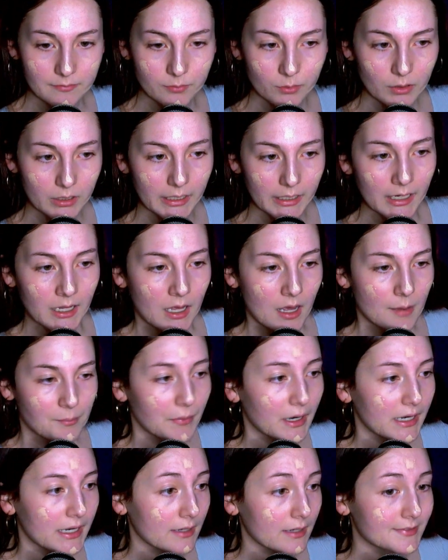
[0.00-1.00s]
for
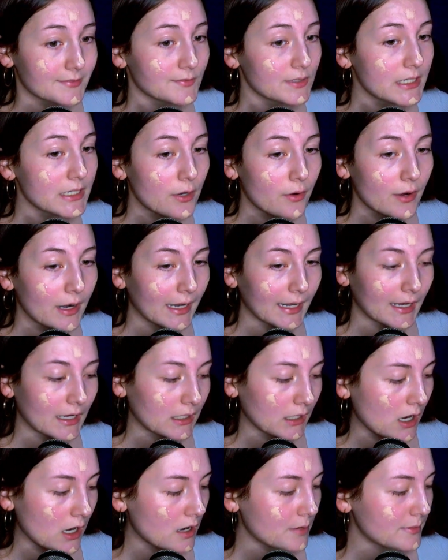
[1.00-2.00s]
my next video, and I
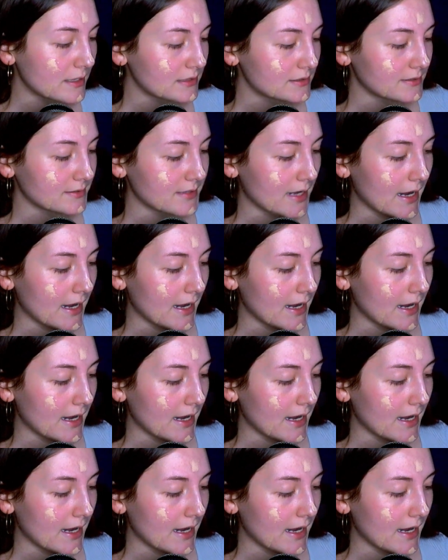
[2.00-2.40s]
got a comment